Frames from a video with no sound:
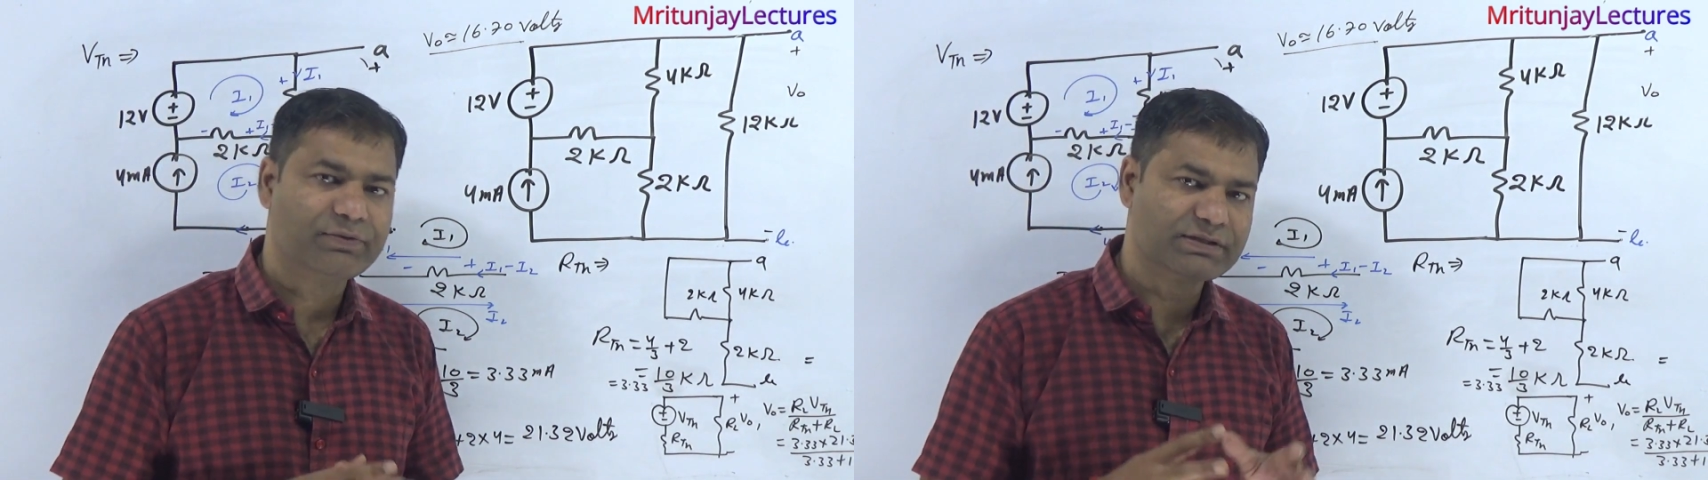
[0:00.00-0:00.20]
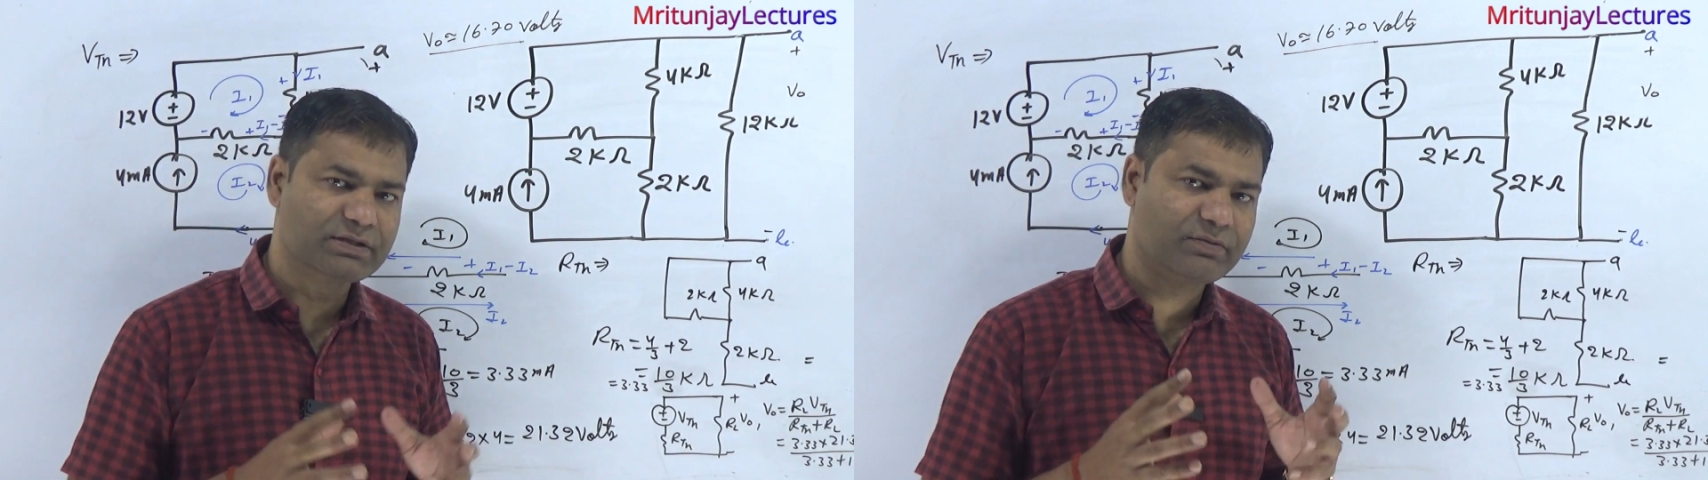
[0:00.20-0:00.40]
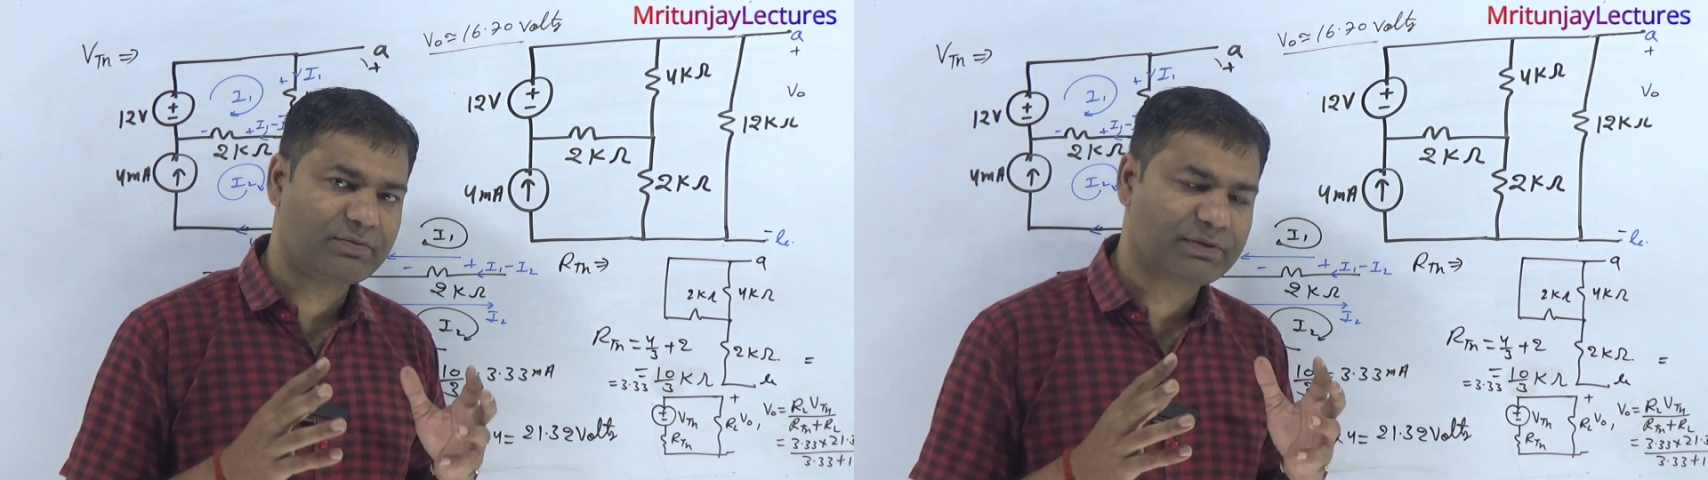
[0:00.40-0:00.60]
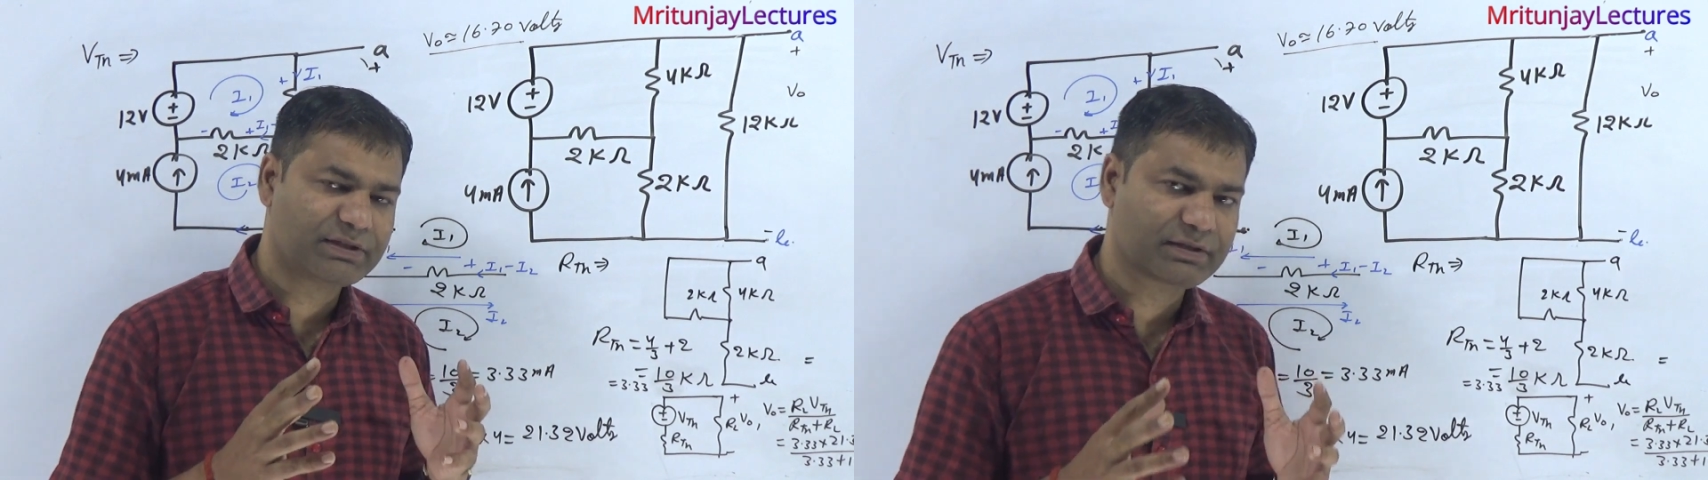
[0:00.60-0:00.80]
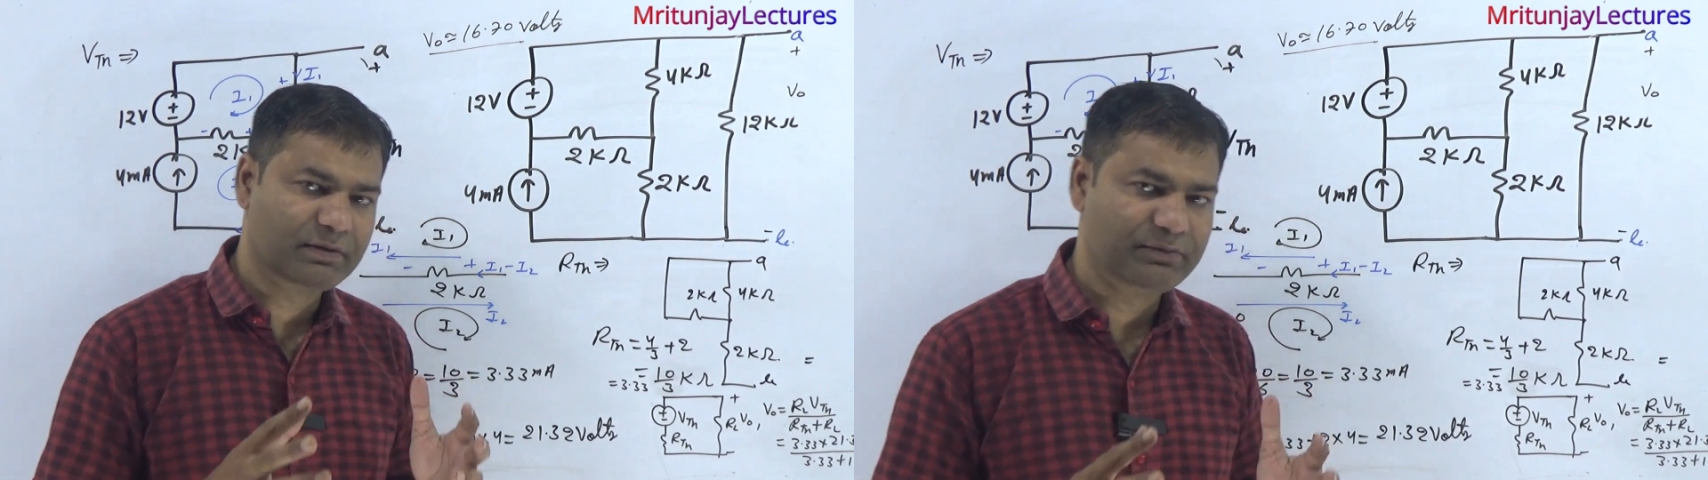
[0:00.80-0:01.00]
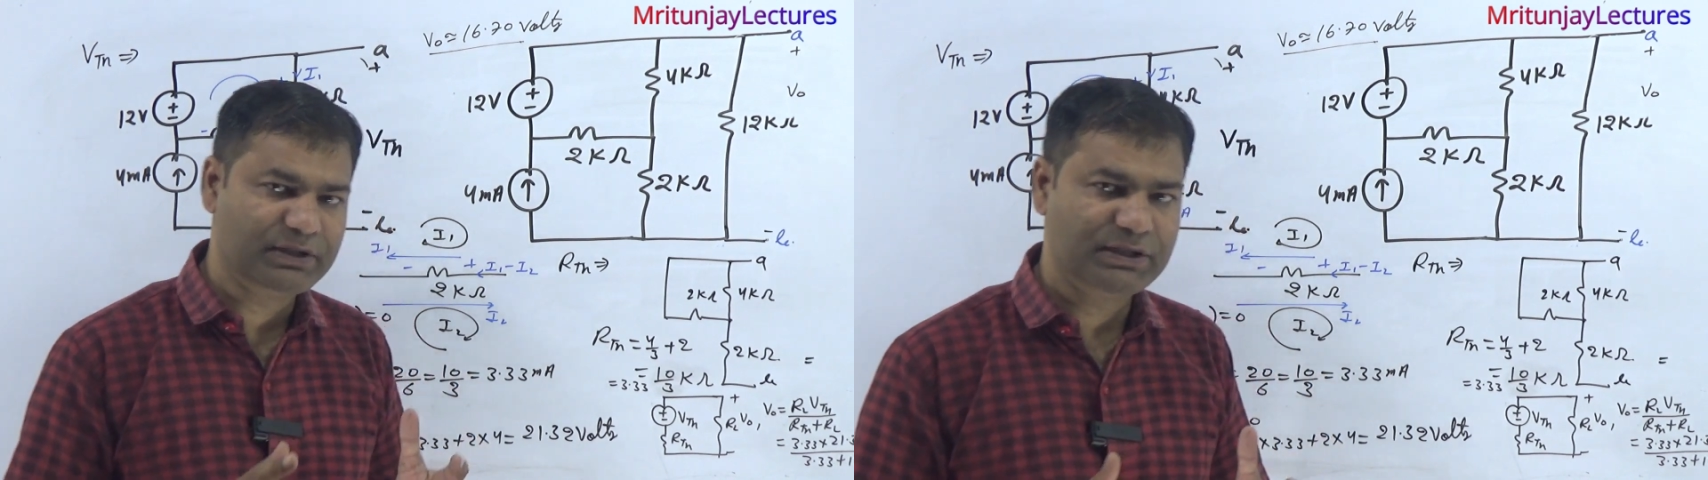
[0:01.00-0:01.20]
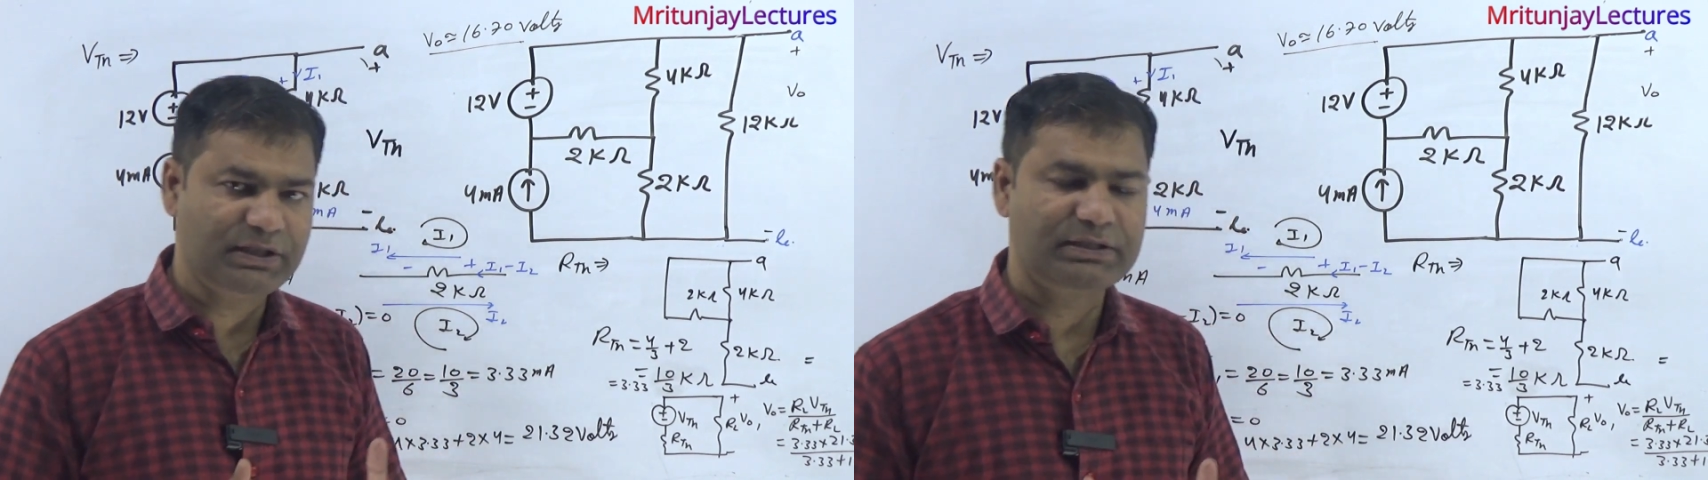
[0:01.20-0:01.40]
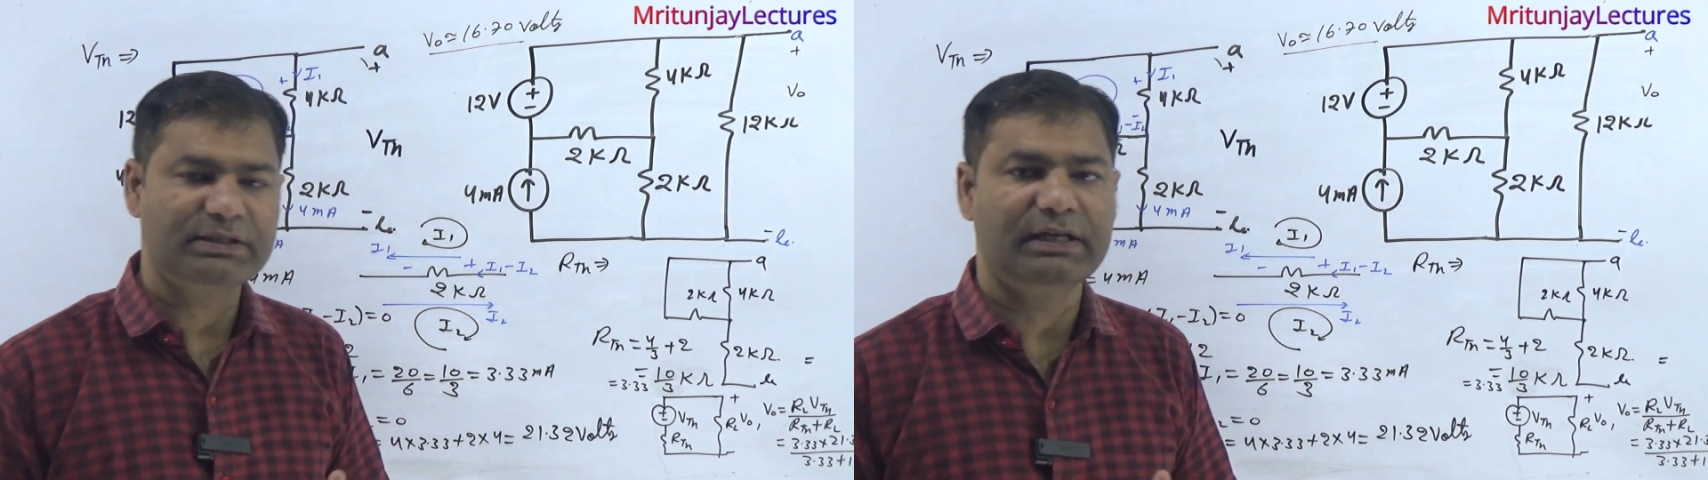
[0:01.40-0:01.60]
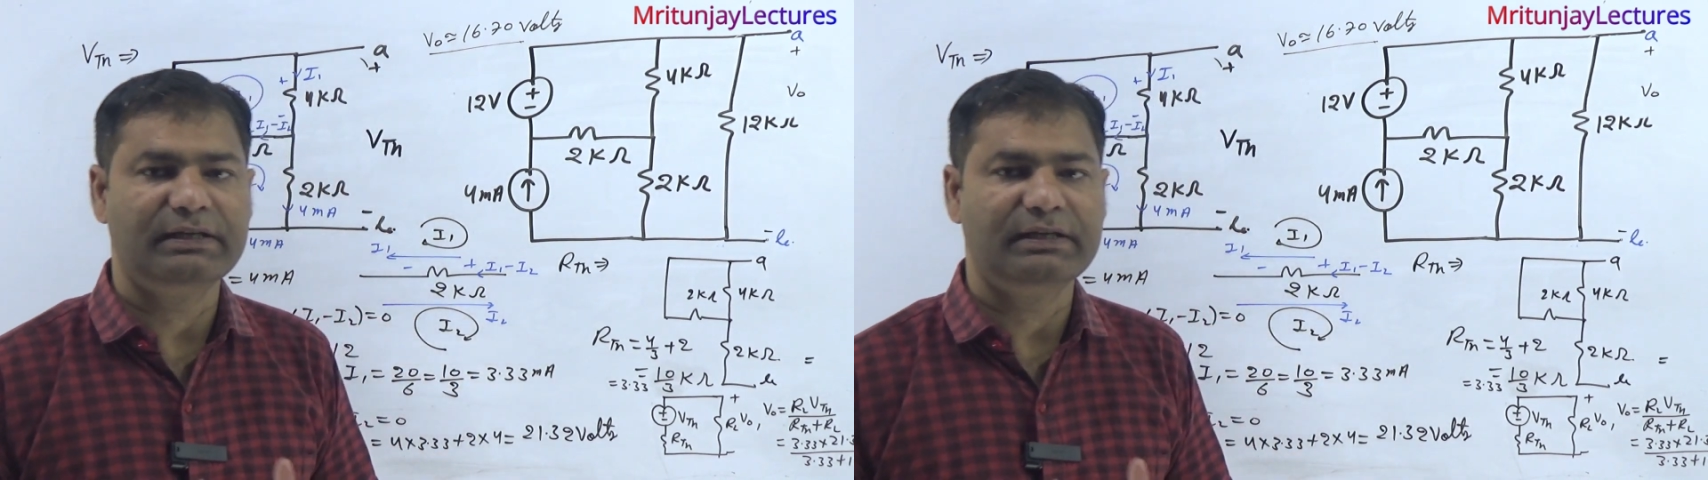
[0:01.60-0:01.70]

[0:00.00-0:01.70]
First of all determine VTH